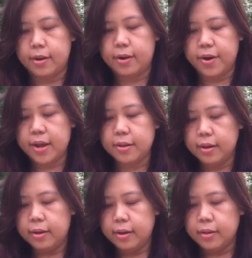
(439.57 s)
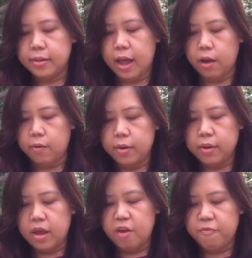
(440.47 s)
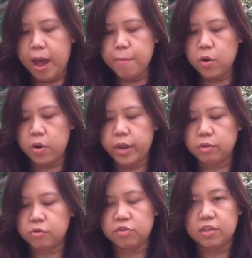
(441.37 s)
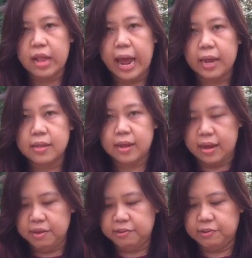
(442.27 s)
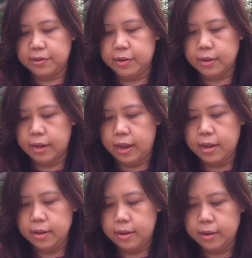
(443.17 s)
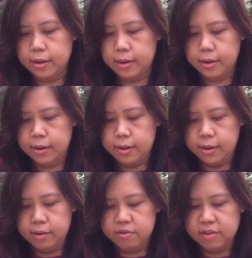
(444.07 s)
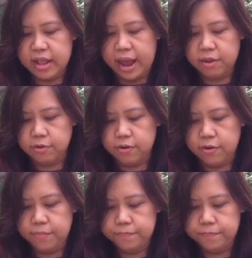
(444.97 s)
Alright, now if I'm going to slide this, okay, slider,